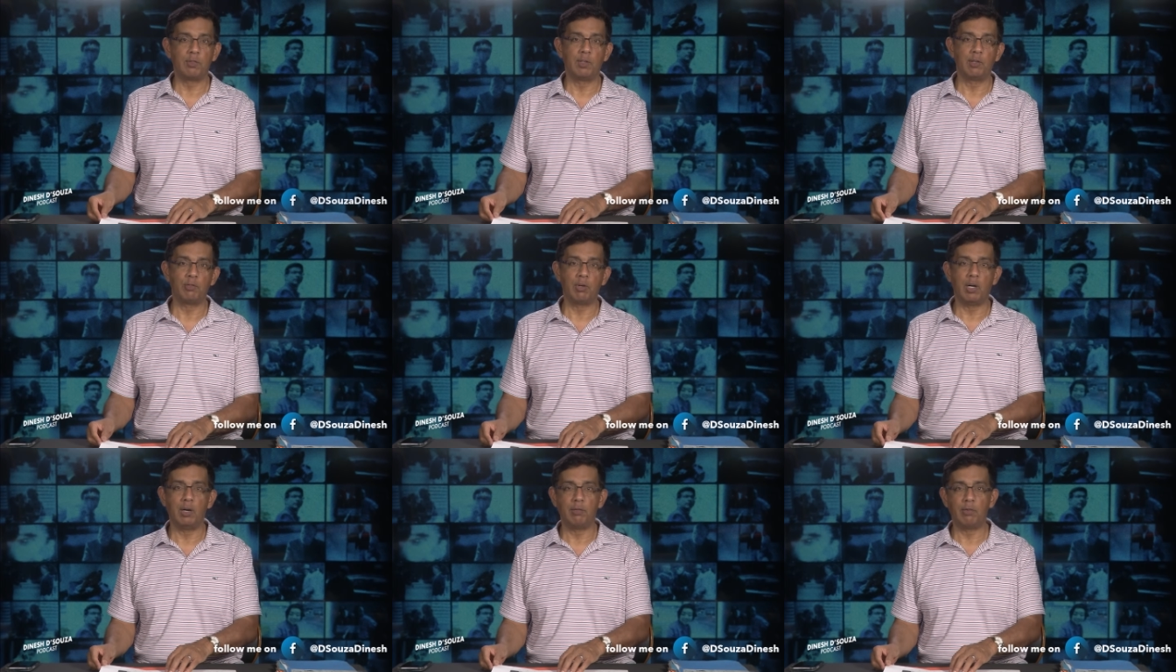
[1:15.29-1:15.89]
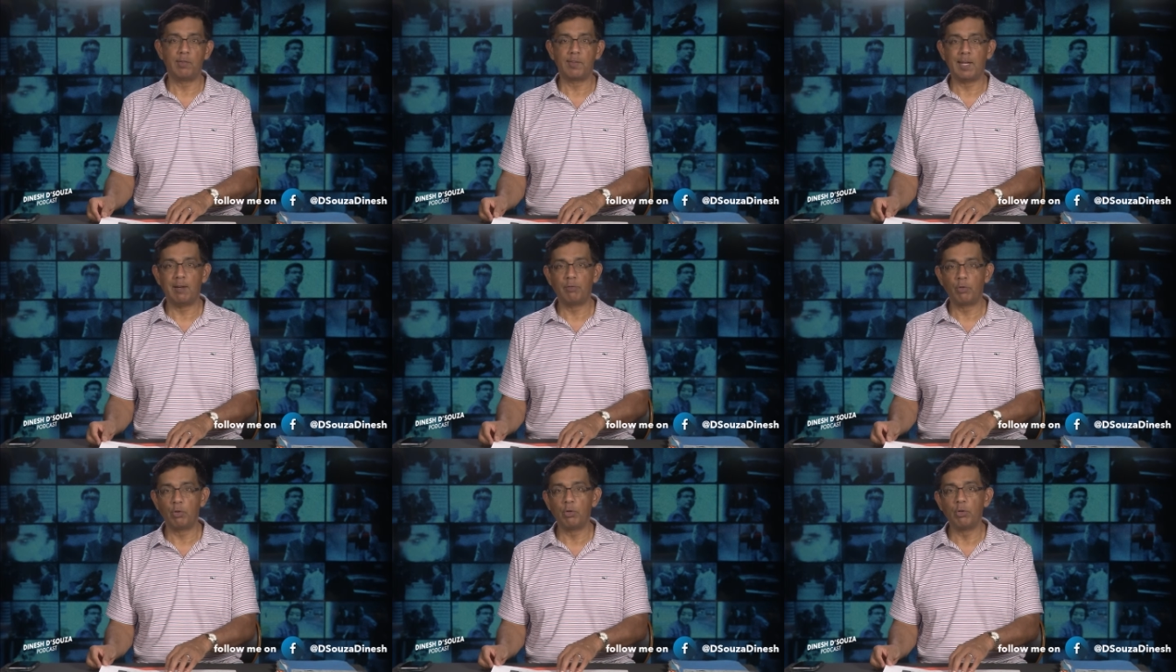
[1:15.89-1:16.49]
The charges
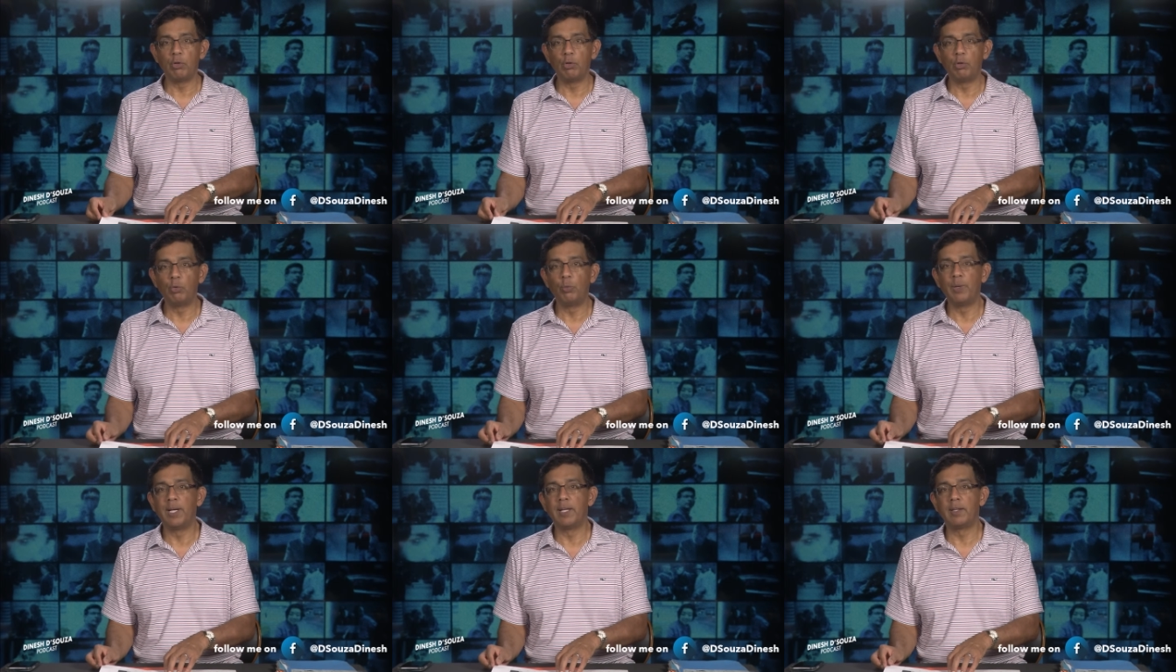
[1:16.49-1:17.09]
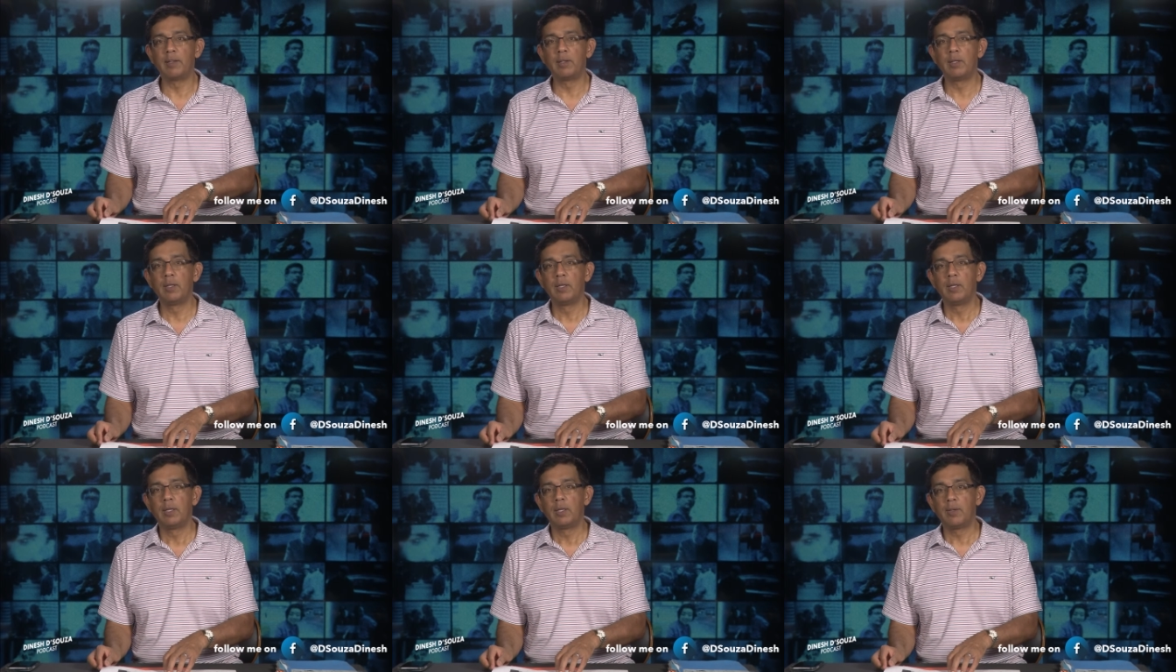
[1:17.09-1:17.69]
have to do with
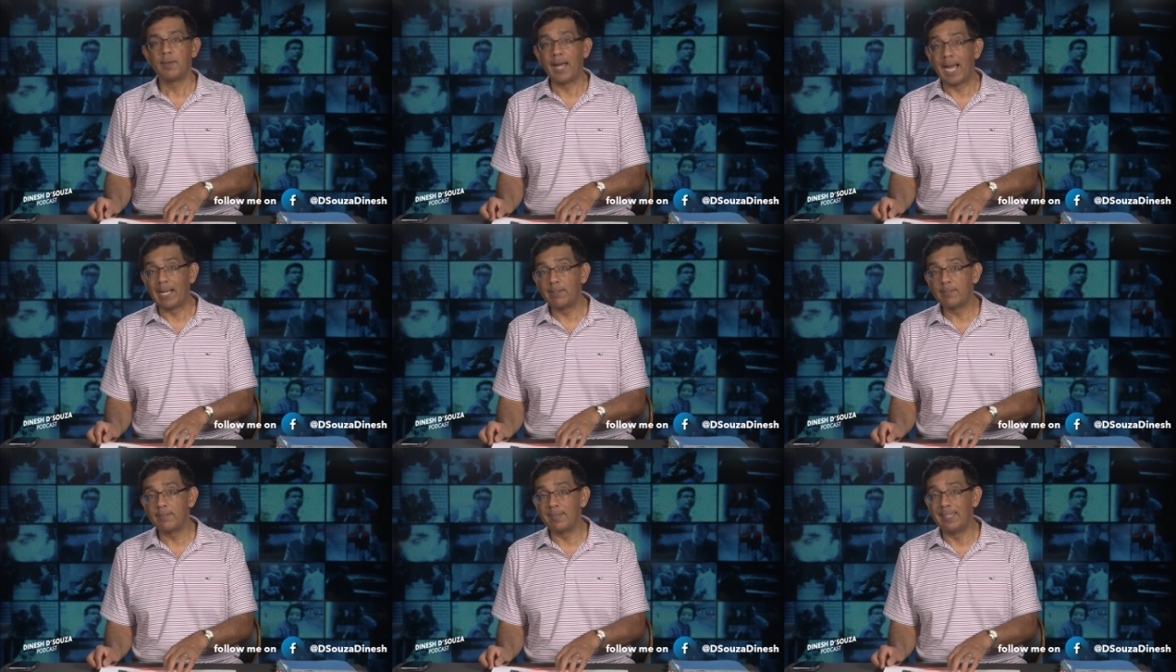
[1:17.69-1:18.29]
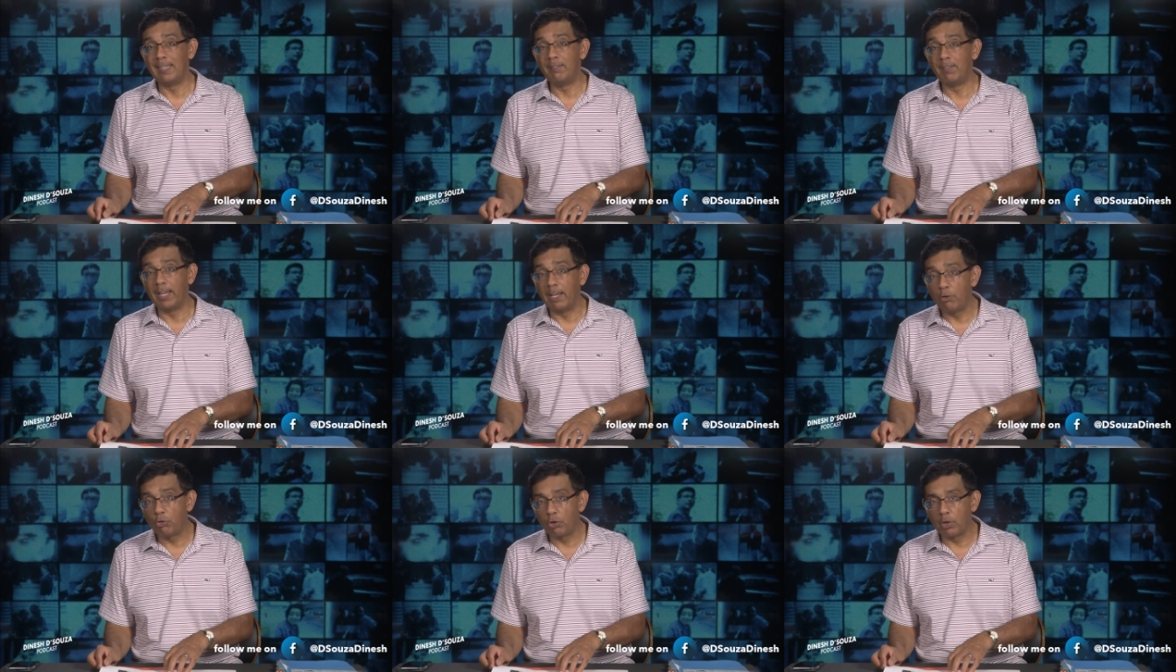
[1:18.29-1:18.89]
tax
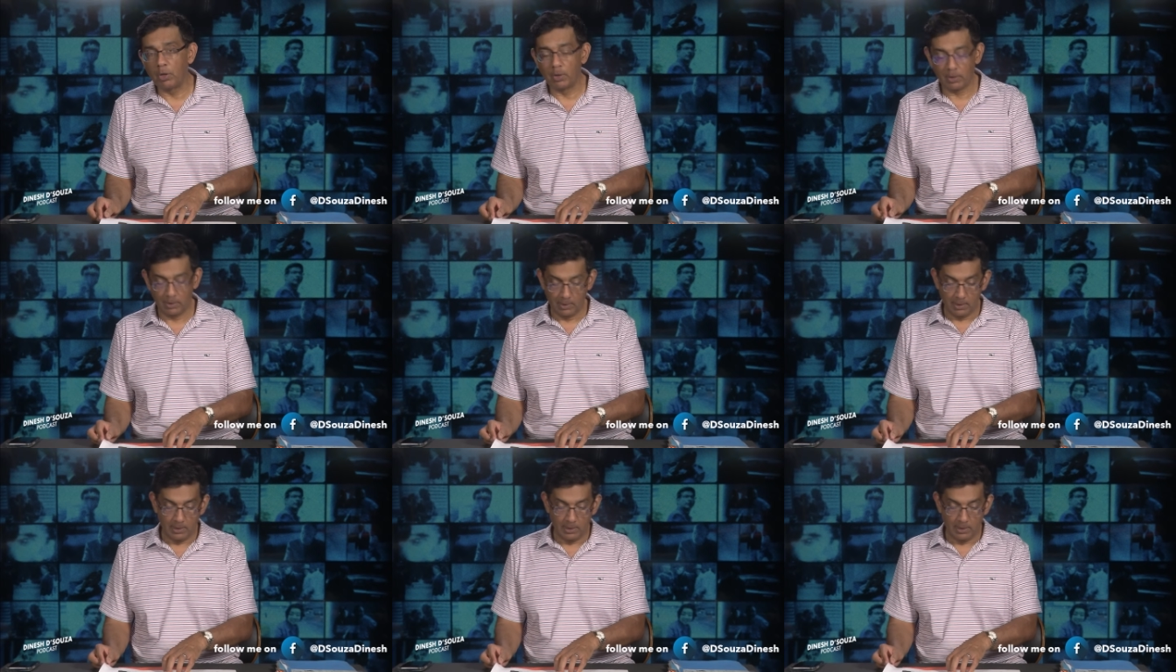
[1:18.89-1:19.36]
evasion.